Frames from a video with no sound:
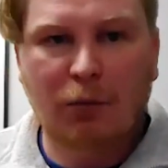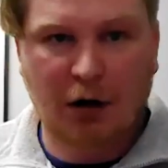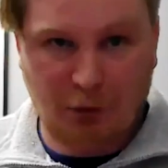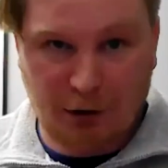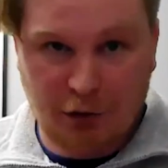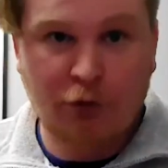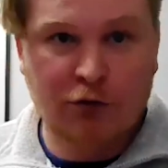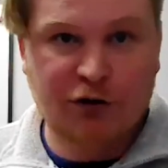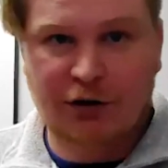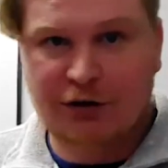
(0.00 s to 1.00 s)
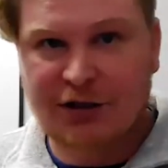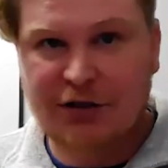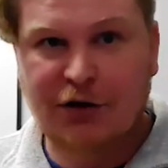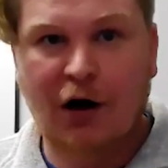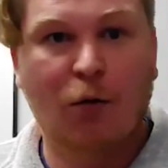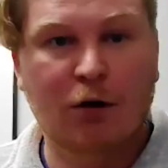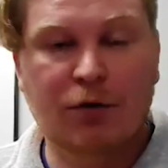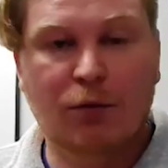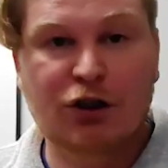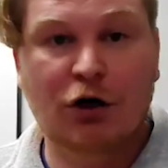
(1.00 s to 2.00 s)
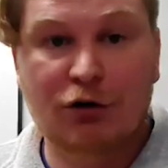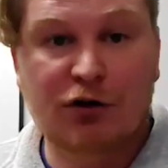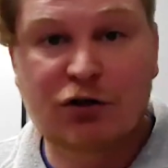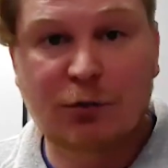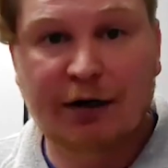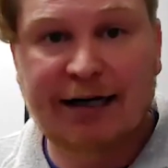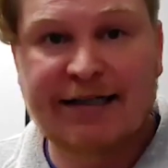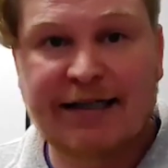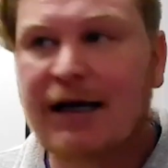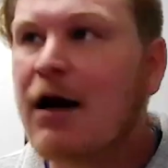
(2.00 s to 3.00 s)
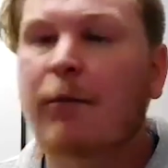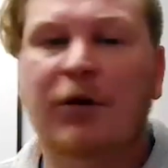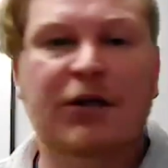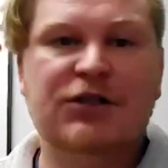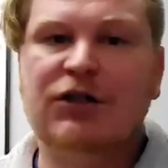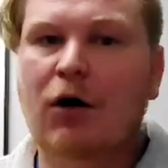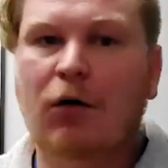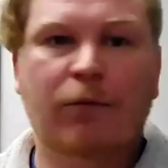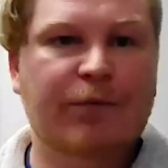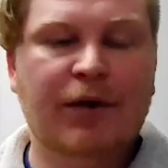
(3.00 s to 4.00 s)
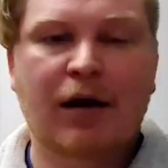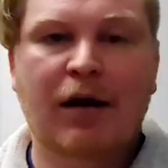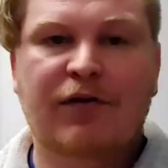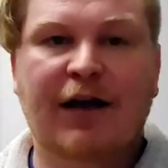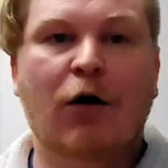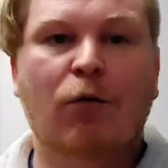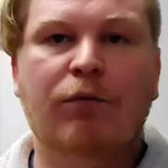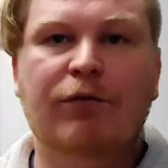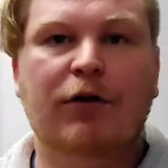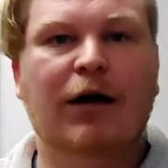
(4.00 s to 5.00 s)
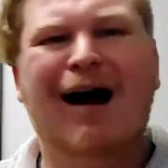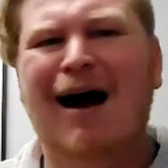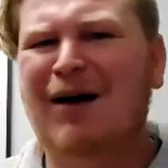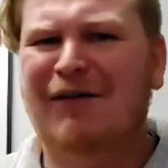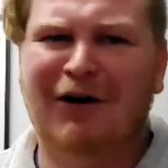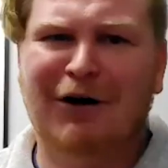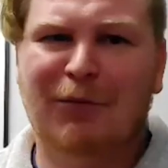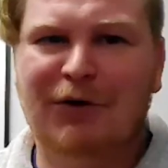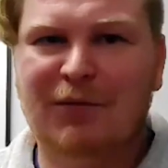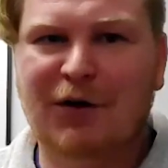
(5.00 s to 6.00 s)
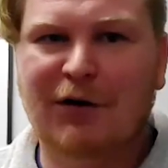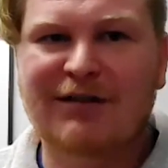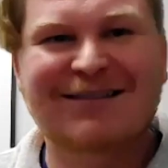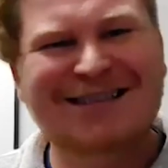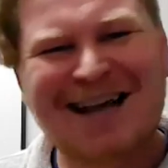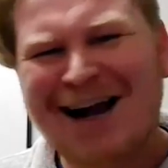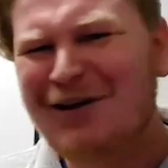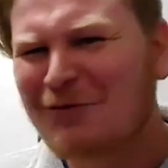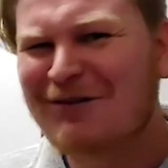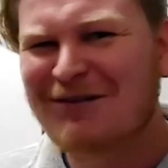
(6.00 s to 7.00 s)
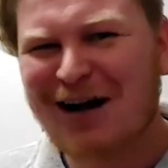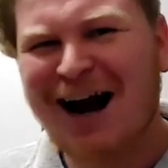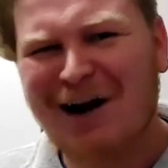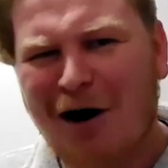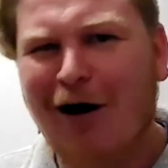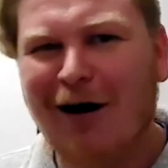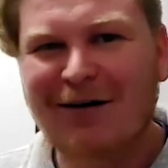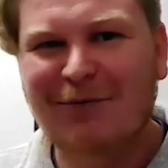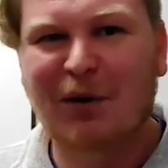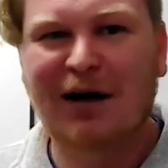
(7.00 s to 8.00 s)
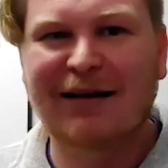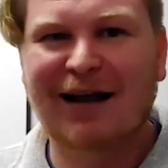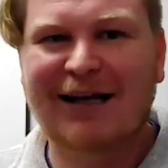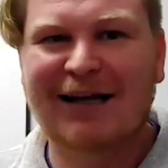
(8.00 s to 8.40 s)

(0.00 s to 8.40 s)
a quick Google search, as you know, would show you it's super easy, but they just don't. They're like, I'm not very good with computers. Yeah, you kind of are, but like